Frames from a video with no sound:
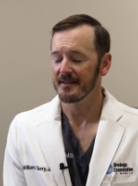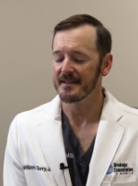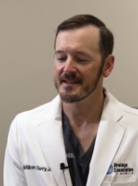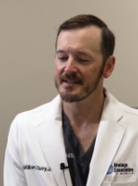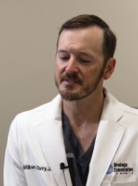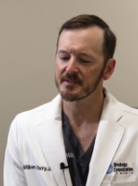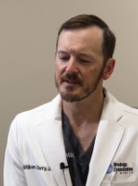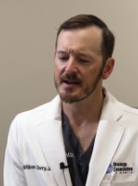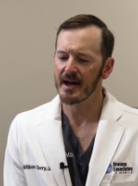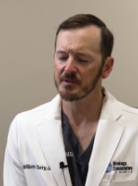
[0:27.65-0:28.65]
And
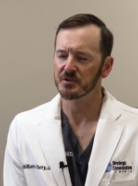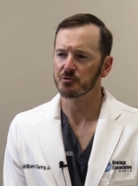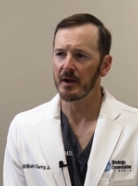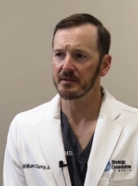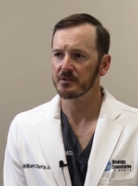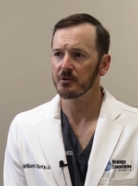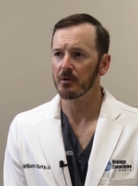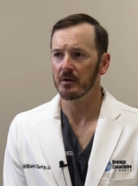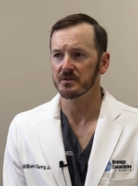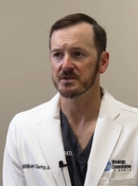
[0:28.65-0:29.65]
I was attracted to
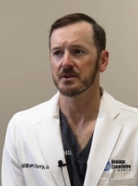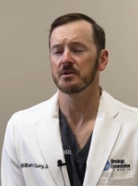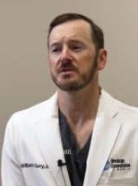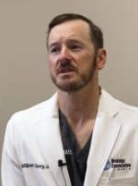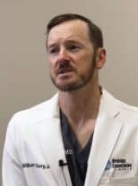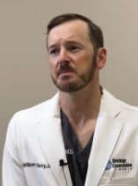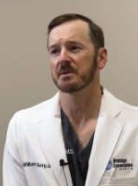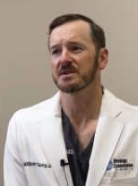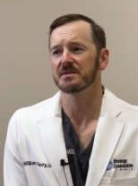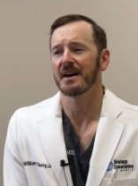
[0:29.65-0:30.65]
Urology Associates
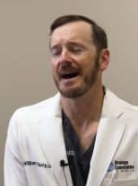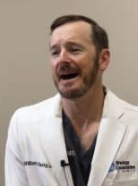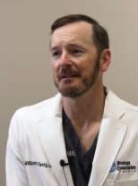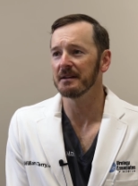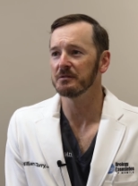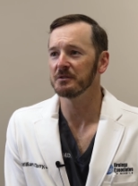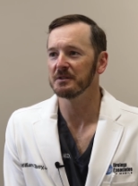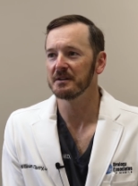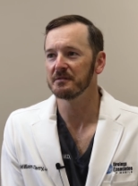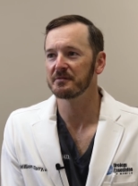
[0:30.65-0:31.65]
because of the high level
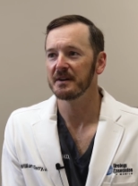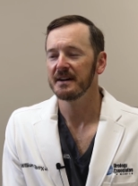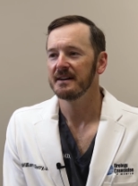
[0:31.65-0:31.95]
of